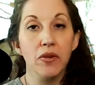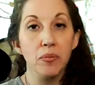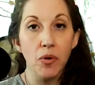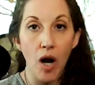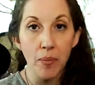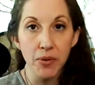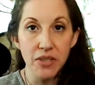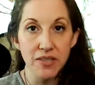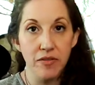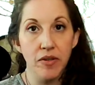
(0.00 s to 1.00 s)
the
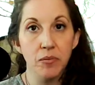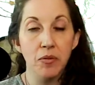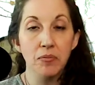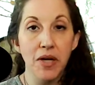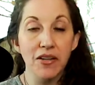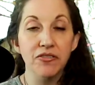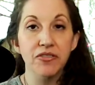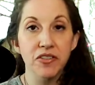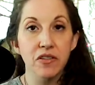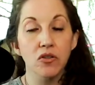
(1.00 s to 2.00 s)
properties of them, the
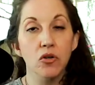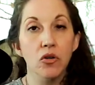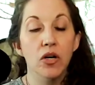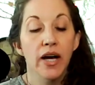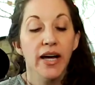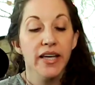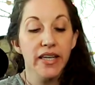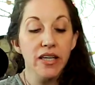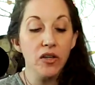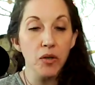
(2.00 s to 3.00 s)
metaphysical
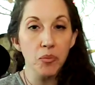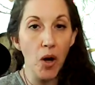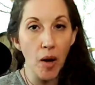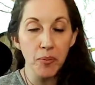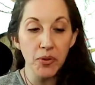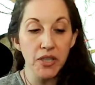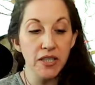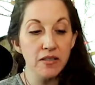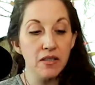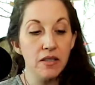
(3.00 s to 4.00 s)
healing
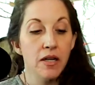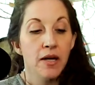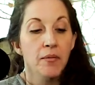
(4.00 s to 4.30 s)
properties, and